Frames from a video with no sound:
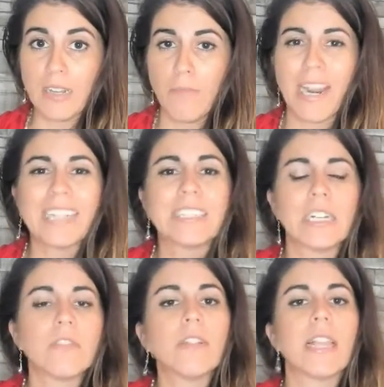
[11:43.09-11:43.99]
but I
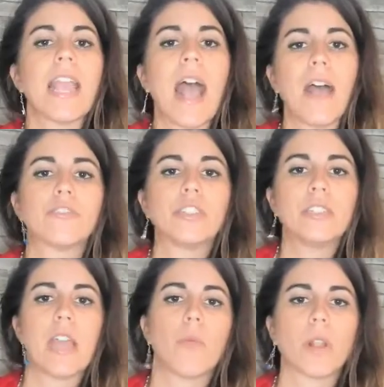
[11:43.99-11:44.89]
didn't really have to
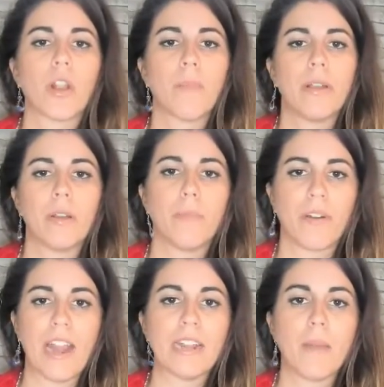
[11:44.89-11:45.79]
network or build a
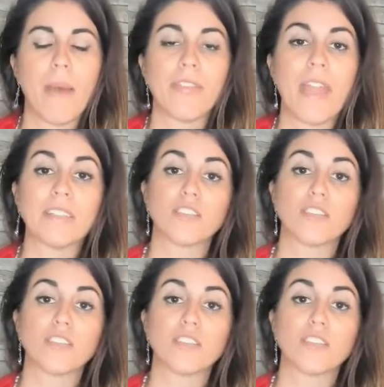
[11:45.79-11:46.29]
brand about that.